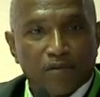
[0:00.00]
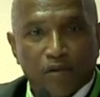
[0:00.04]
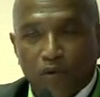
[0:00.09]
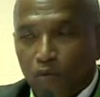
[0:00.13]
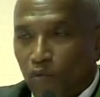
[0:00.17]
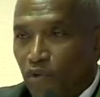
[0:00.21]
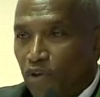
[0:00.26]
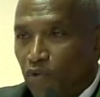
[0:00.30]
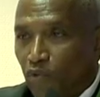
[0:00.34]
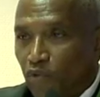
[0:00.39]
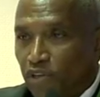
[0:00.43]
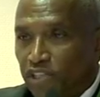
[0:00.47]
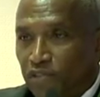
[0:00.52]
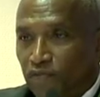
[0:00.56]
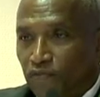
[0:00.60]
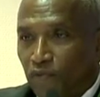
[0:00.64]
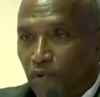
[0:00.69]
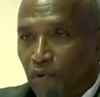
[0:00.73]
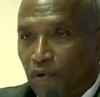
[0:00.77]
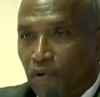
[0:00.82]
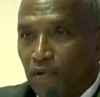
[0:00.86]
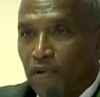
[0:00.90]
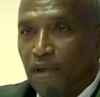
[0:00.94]
we reach
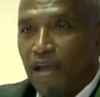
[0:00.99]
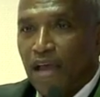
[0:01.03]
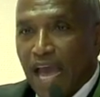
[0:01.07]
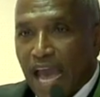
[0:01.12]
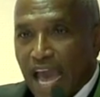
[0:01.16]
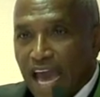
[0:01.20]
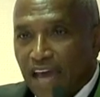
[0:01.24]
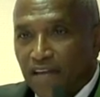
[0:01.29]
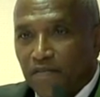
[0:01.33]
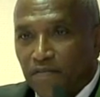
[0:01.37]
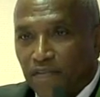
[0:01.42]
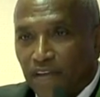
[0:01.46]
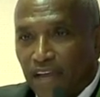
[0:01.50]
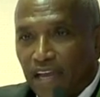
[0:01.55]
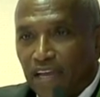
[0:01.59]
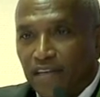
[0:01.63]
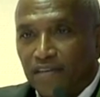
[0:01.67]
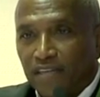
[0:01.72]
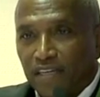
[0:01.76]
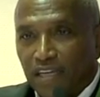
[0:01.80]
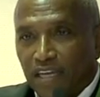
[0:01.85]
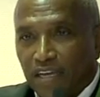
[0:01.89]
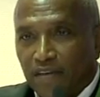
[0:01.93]
for
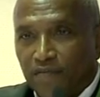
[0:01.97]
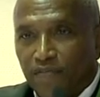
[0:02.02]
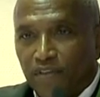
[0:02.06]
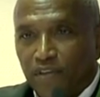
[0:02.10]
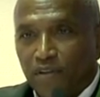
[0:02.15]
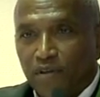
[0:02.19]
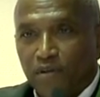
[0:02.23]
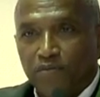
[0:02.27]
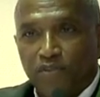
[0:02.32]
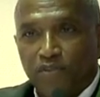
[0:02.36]
Ativan to give to them